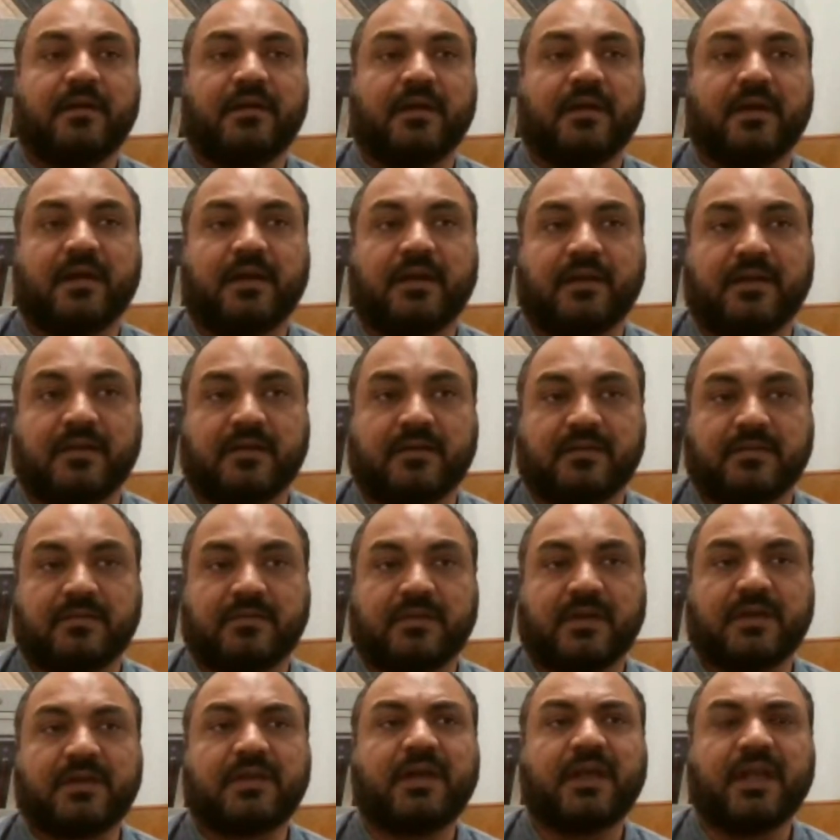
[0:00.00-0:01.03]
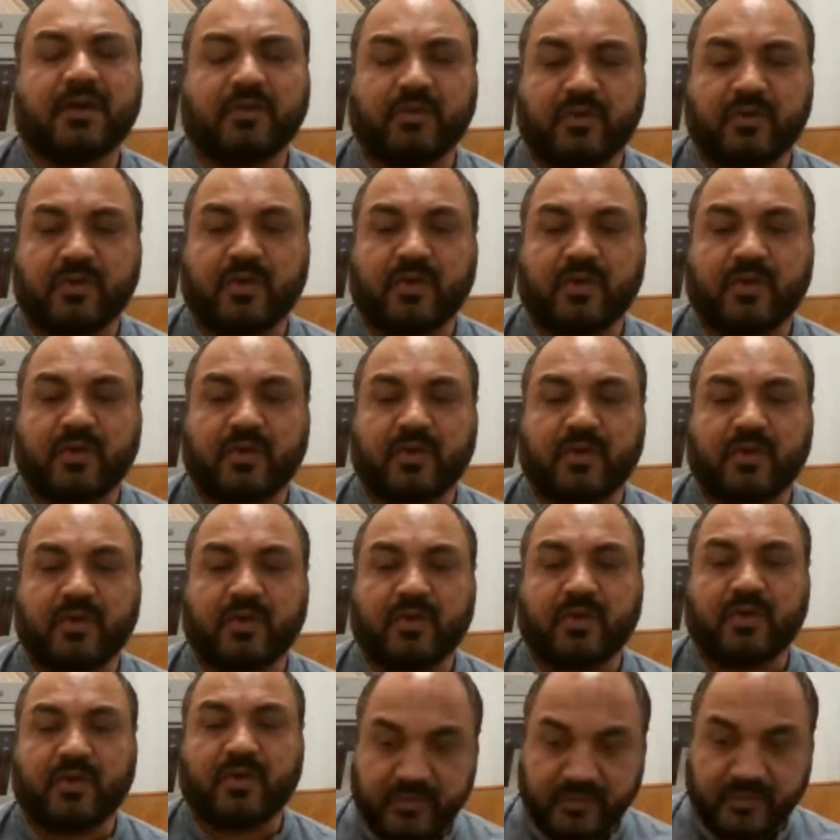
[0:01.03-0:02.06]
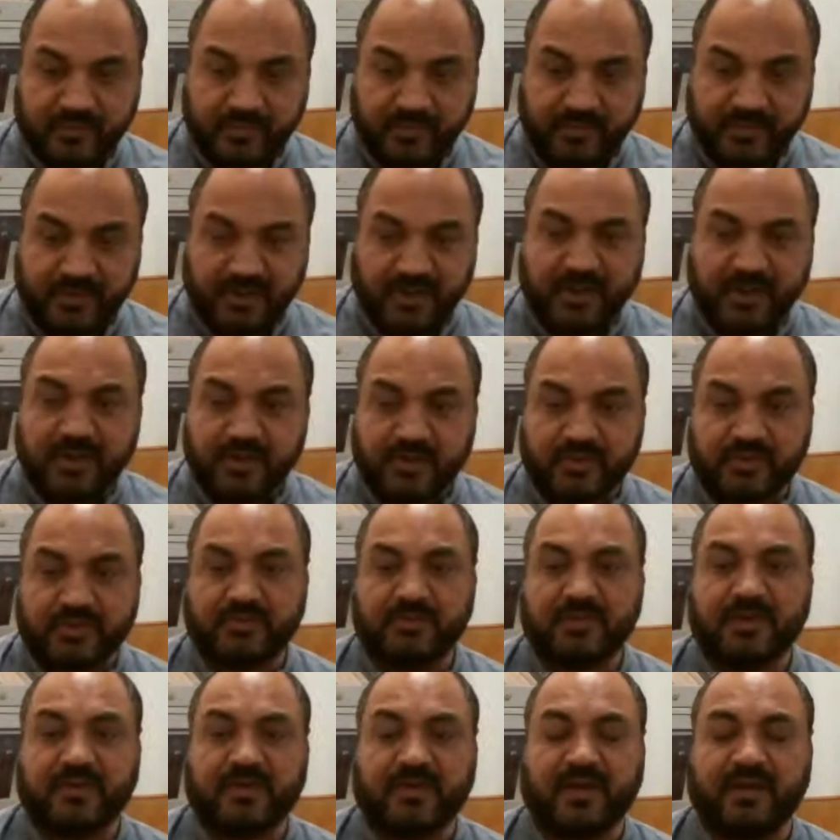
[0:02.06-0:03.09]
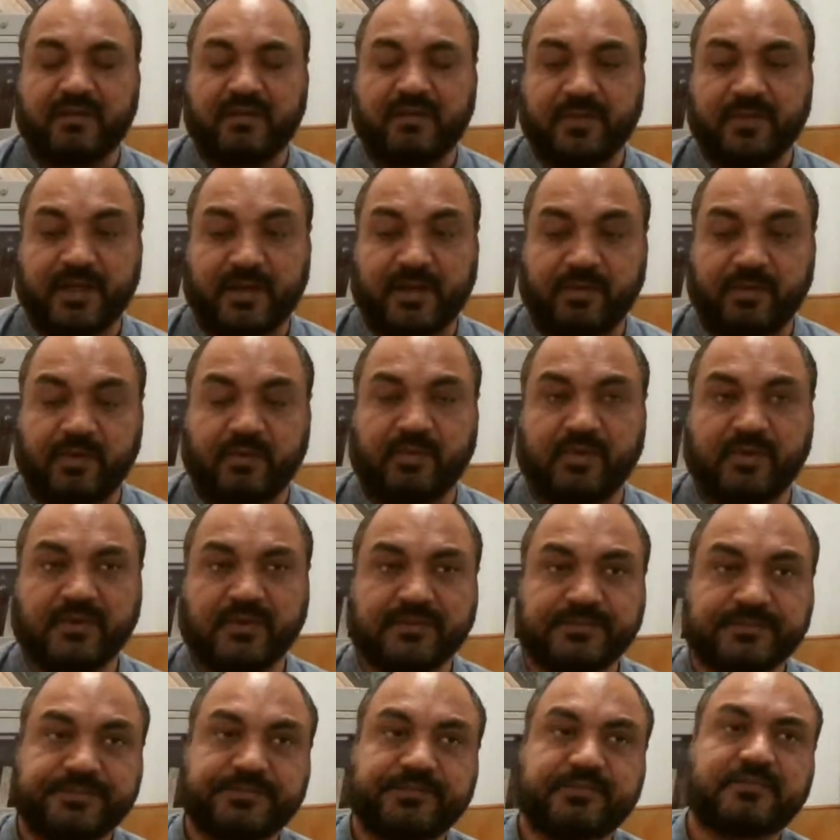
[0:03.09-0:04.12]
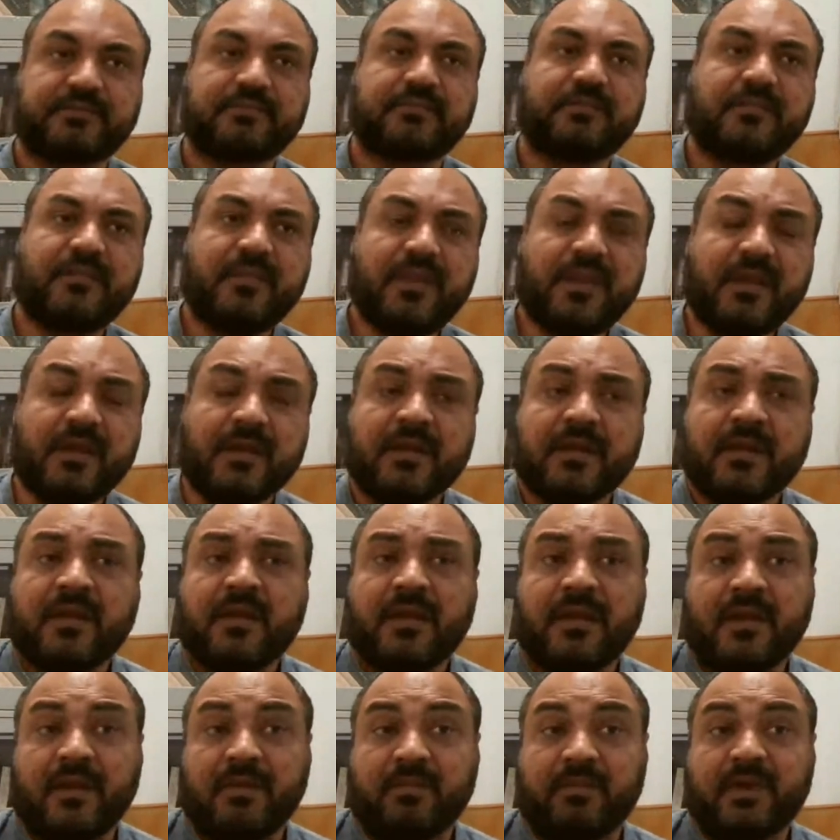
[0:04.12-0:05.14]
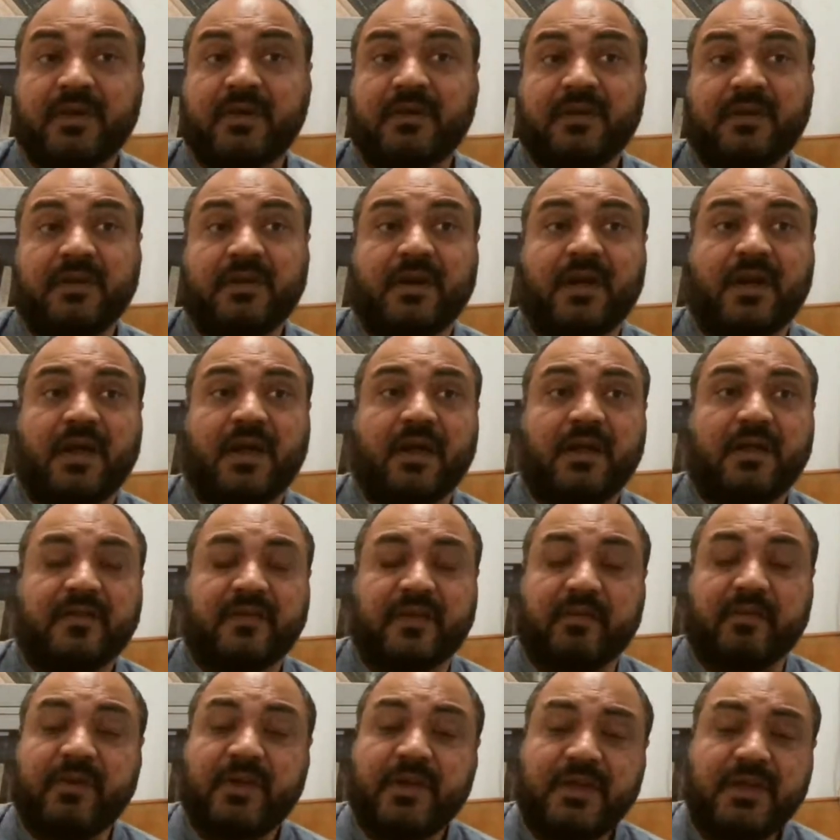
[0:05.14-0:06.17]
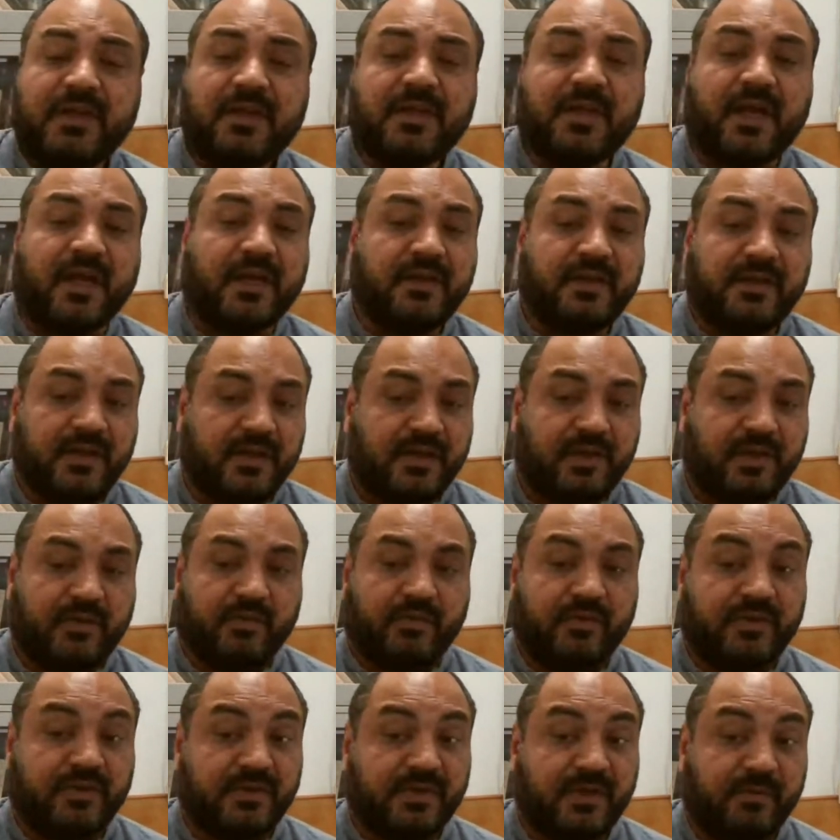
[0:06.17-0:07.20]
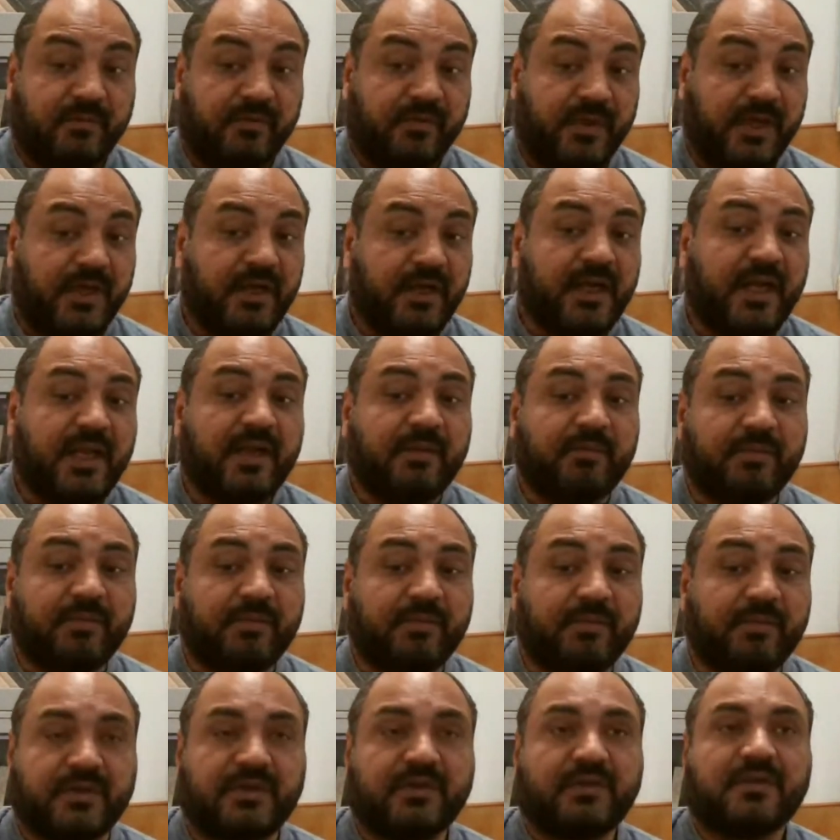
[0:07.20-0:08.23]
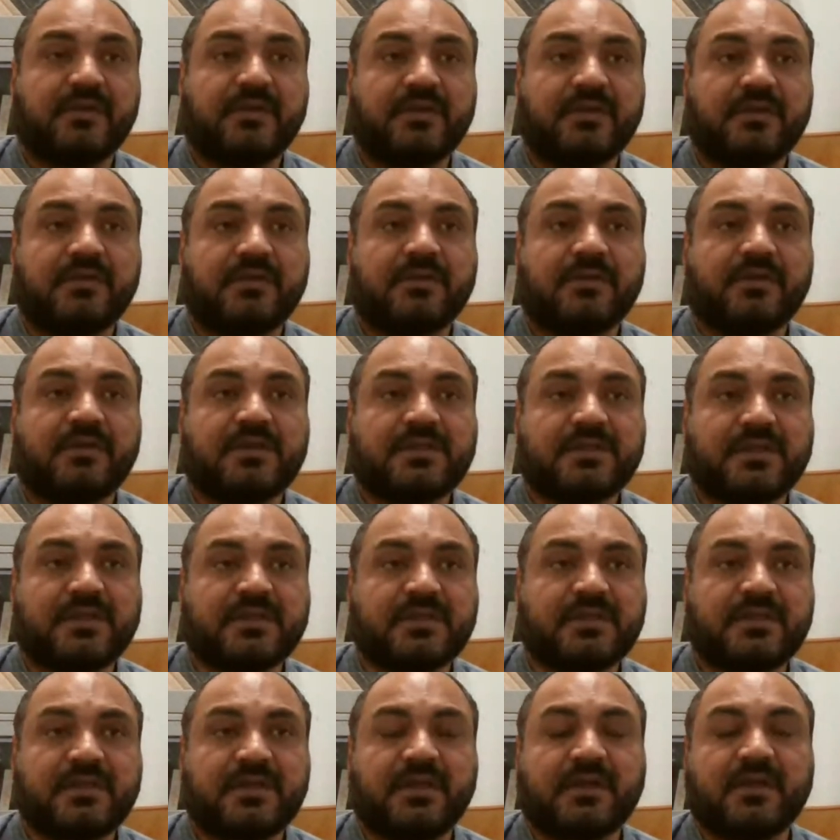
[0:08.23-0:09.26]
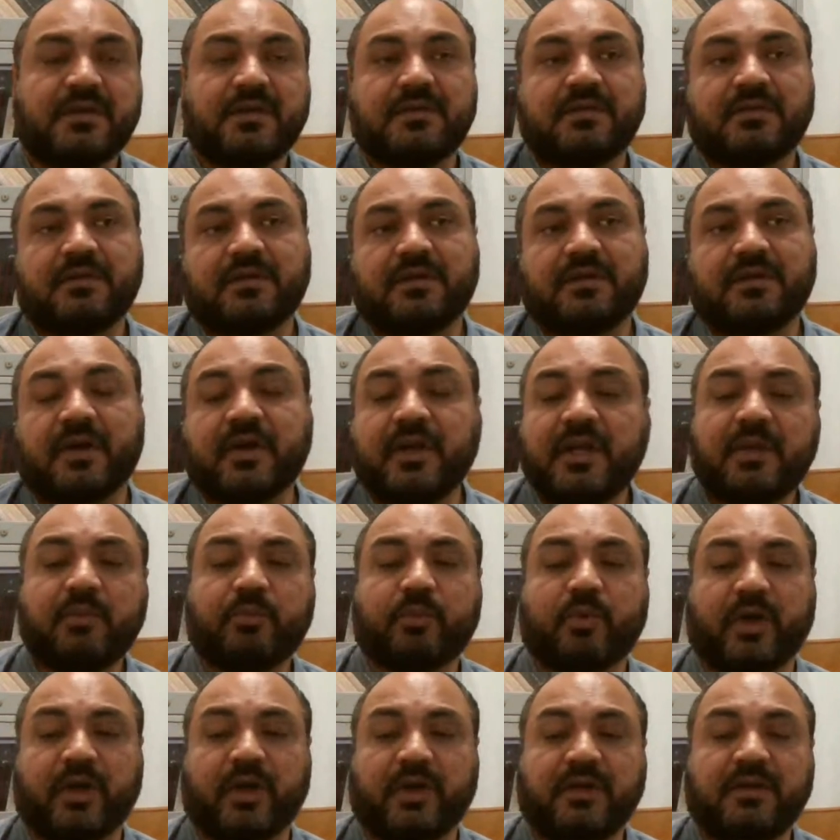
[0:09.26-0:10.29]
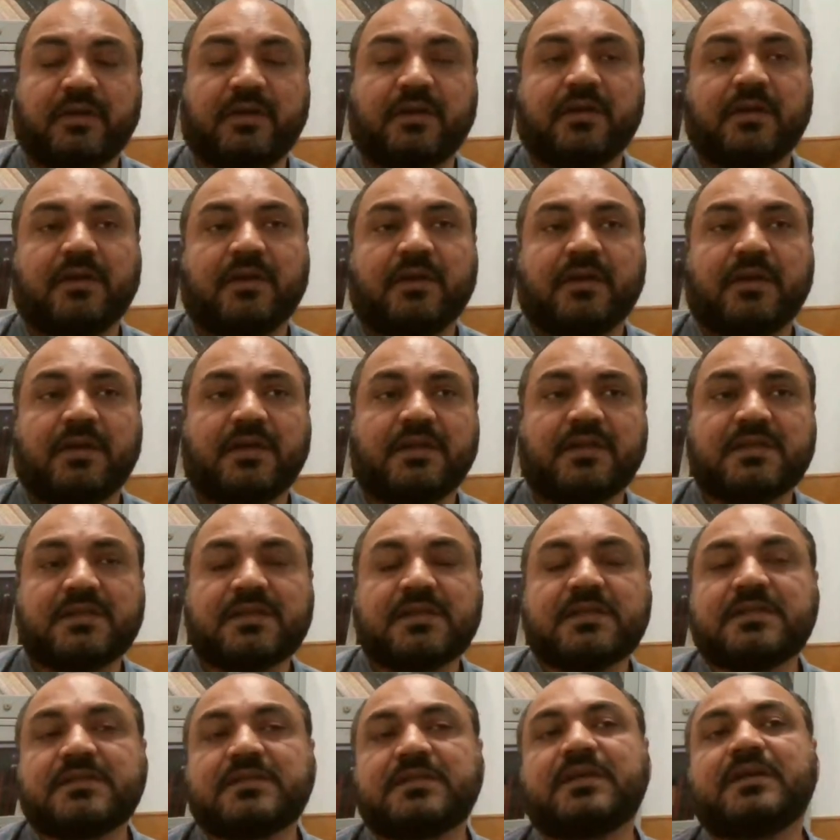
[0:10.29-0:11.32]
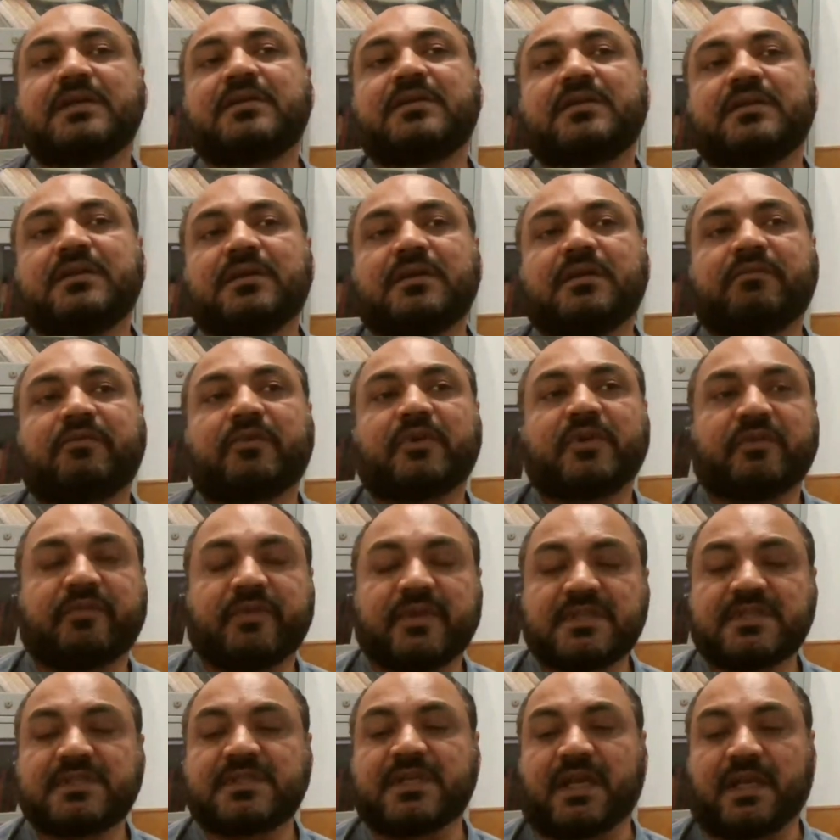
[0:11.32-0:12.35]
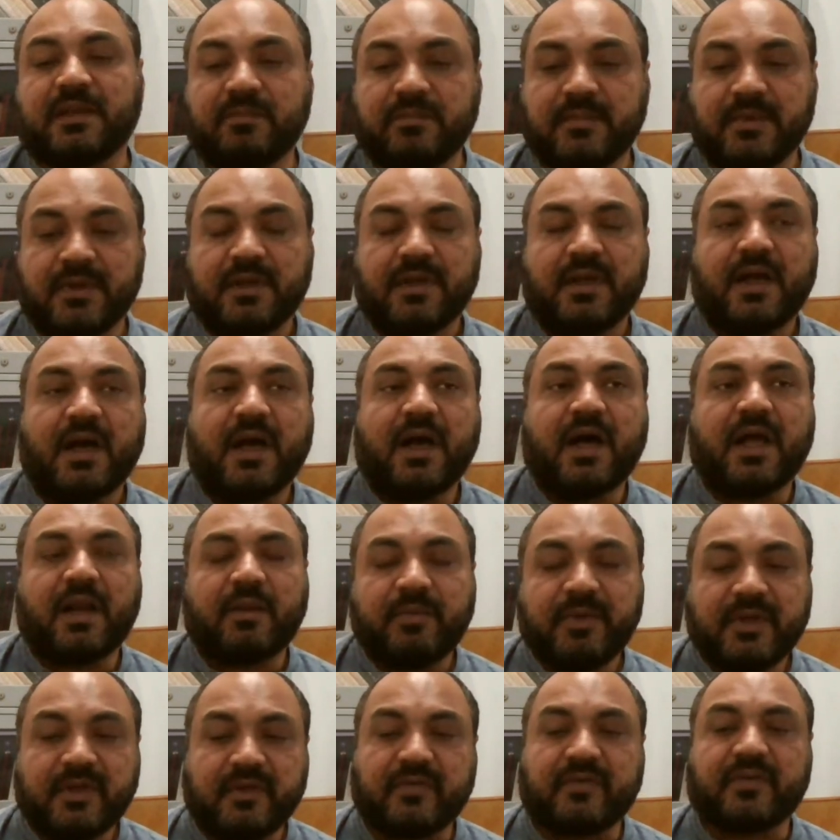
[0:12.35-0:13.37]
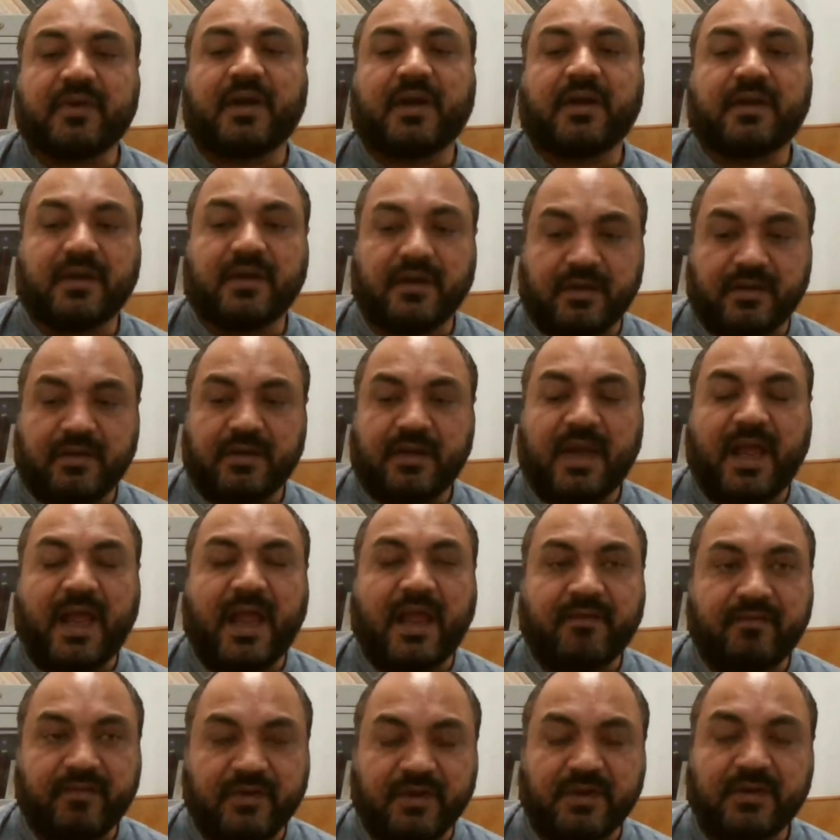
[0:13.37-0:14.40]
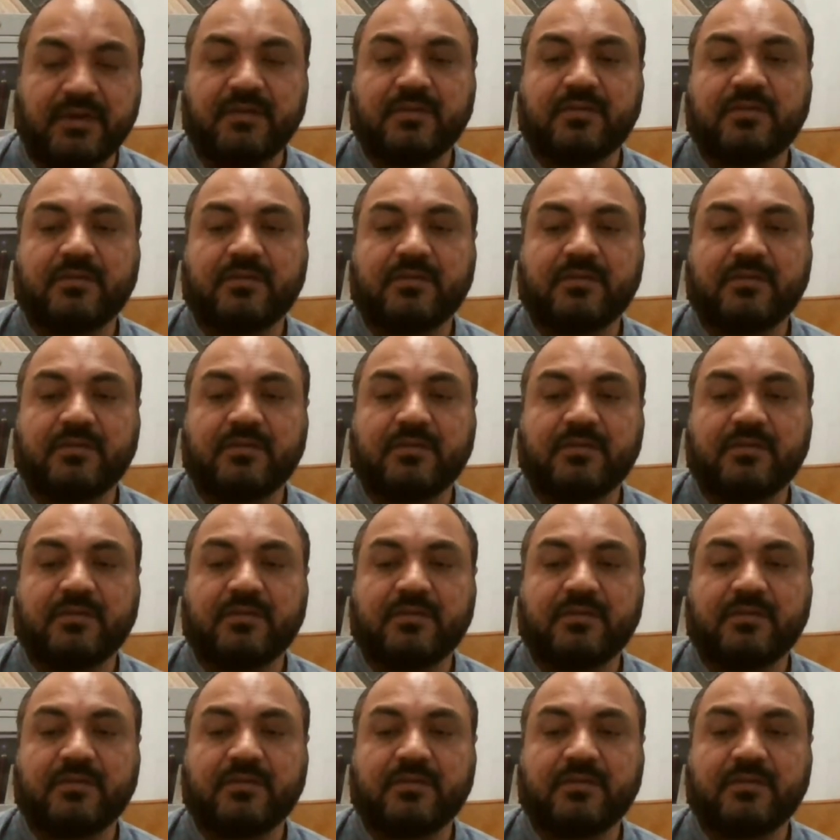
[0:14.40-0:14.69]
and other languages also. Some words in English does have Arabic words. But 1798, which the date I have mentioned, is considered a turning point in the sense that for the first time, Arabic started having